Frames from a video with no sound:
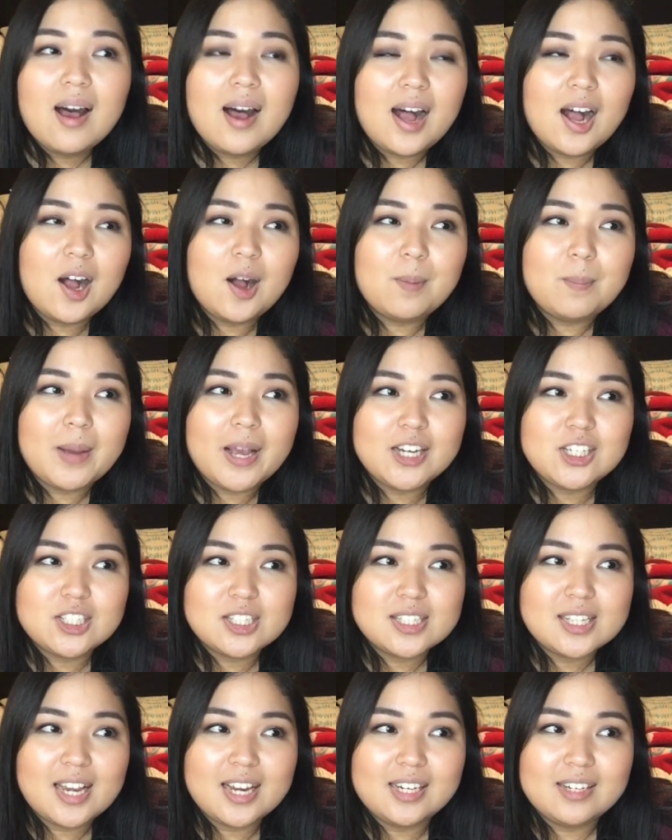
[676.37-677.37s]
Um, I
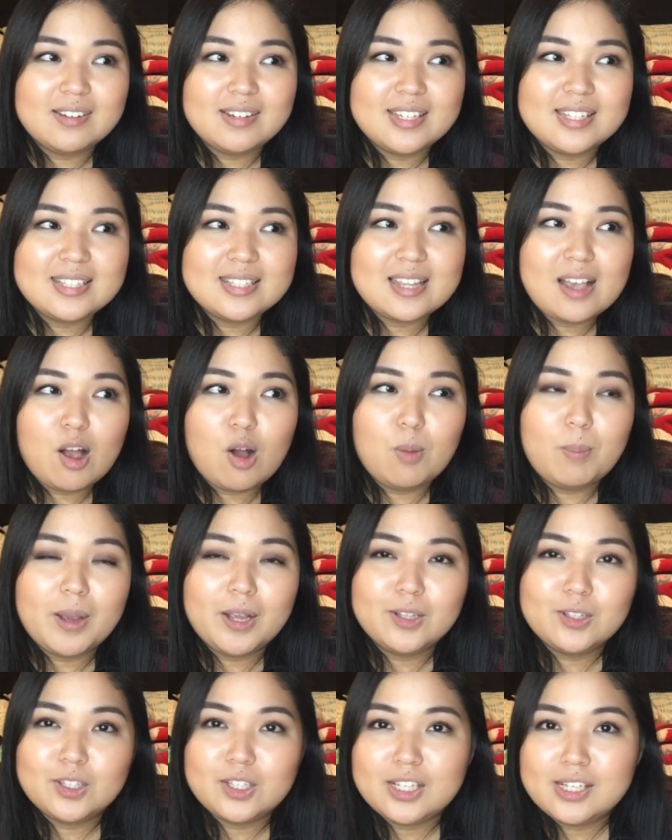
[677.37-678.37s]
just kind of can tell
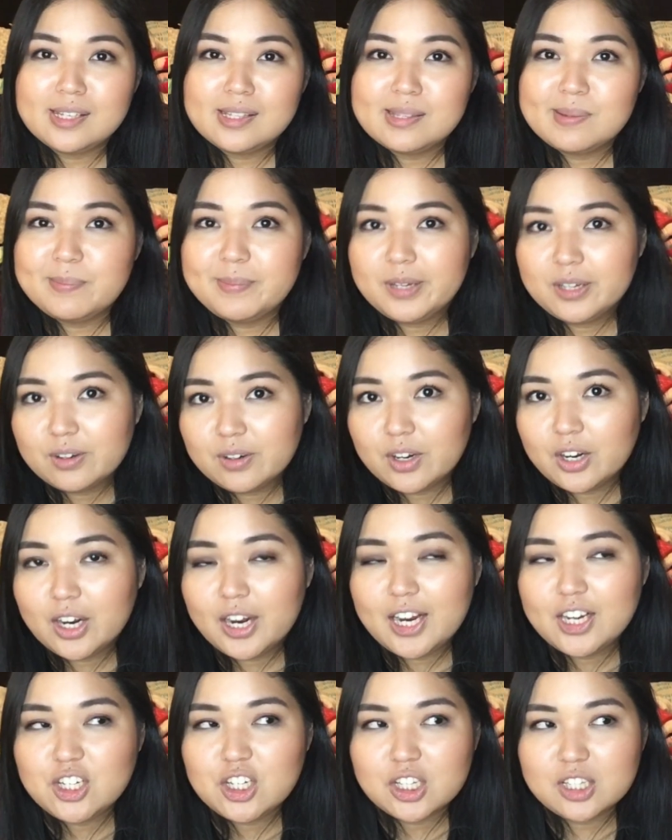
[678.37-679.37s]
by looking in the mirror
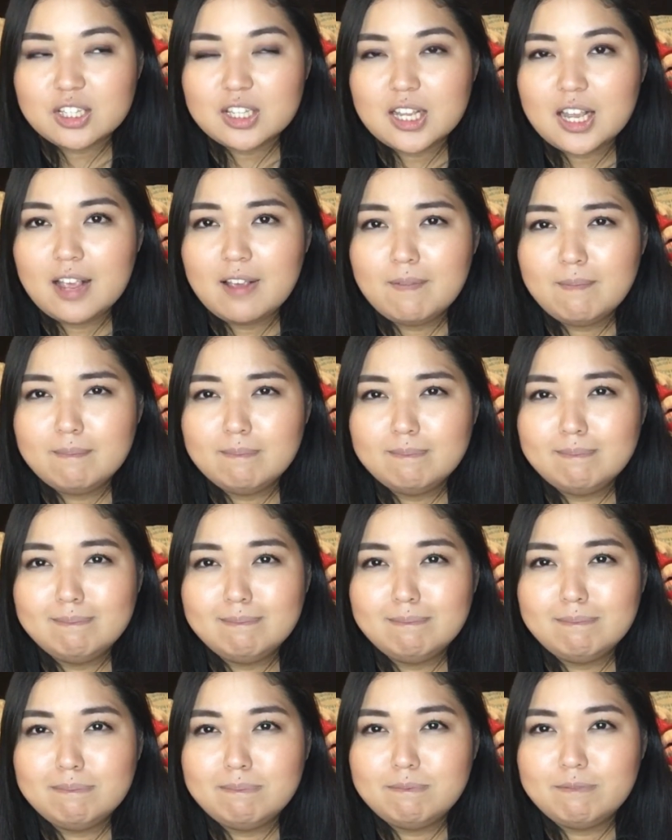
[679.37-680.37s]
and just
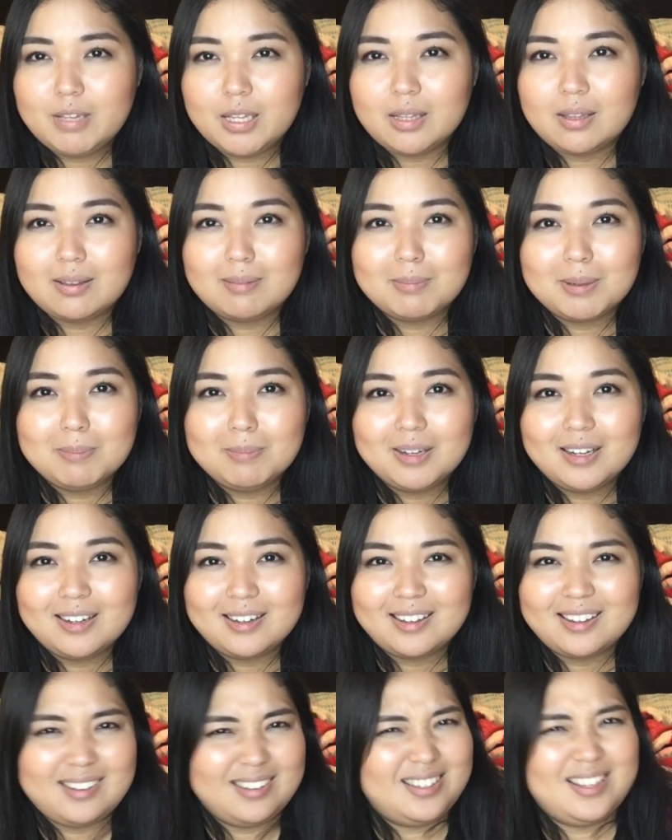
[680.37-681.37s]
feeling my
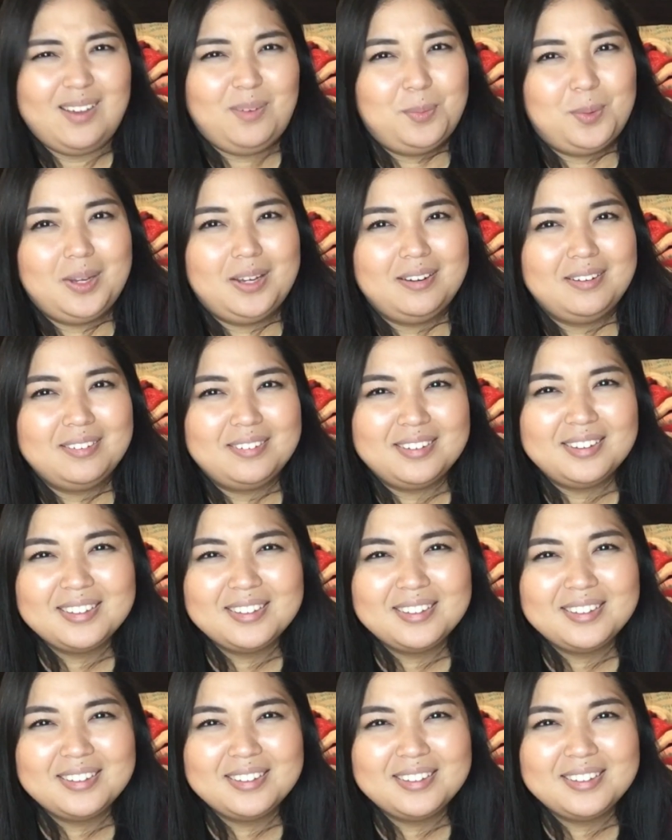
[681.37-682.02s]
body weird.